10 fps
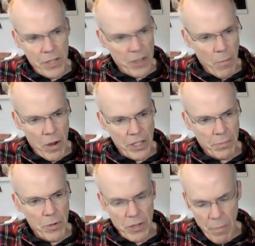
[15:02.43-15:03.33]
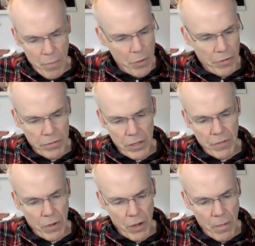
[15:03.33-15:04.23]
some ways, most beautifully of
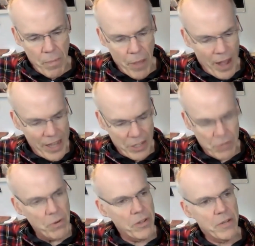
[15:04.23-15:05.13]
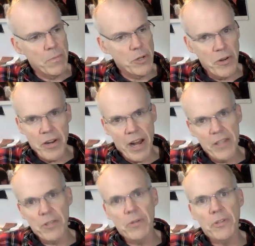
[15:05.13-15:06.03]
all, the high school and junior high
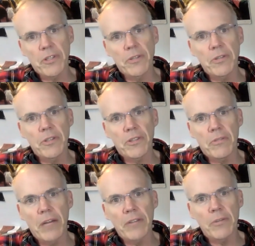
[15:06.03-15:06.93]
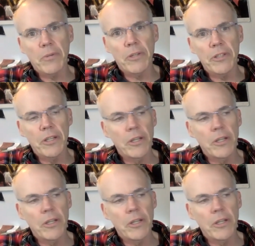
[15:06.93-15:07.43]
school students around the world